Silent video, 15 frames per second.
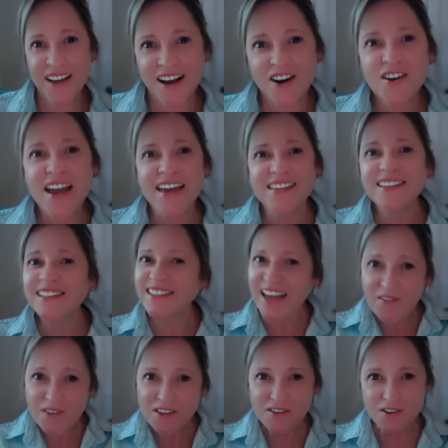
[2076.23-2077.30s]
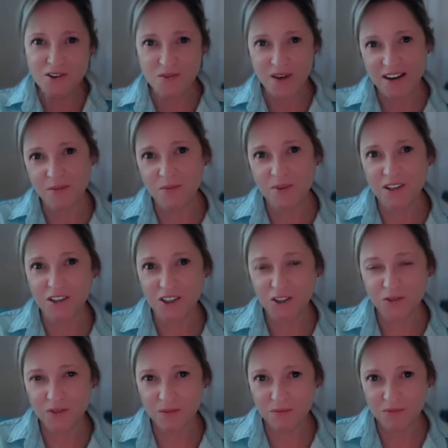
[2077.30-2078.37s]
Okay, the seventh new item we
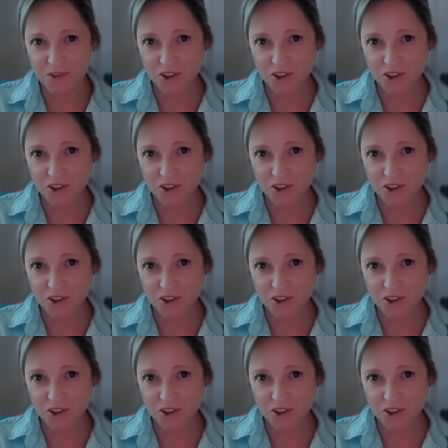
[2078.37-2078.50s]
learned from